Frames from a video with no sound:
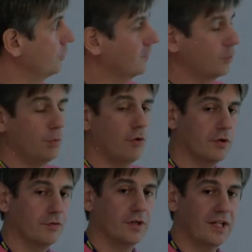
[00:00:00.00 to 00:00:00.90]
this
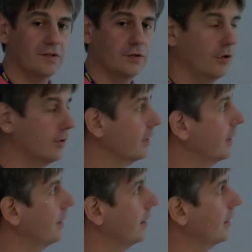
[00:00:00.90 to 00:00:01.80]
report for next year.
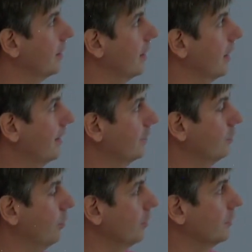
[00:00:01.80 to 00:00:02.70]
And at
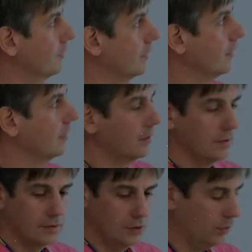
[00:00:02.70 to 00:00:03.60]
some point,
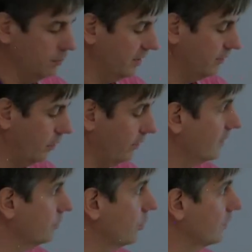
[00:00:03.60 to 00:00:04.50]
you will be involved in
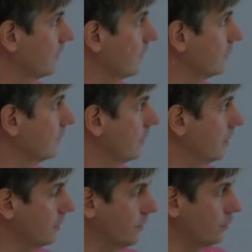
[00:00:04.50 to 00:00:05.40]
this process
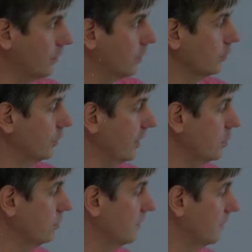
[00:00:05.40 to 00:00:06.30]
through the
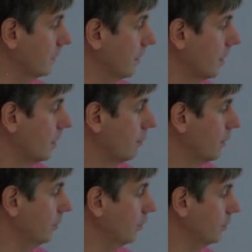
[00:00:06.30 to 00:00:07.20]
consultation meeting.
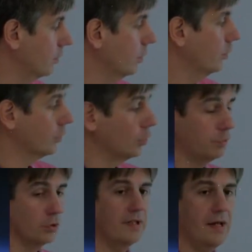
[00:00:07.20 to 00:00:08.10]
But also, you can also
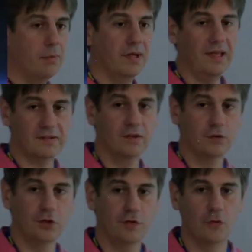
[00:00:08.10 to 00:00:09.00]
contribute now by asking
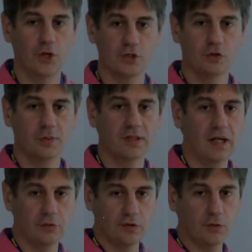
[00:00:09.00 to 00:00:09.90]
the tough questions about
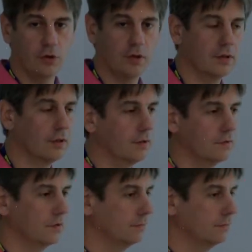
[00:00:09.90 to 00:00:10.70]
how does it work, is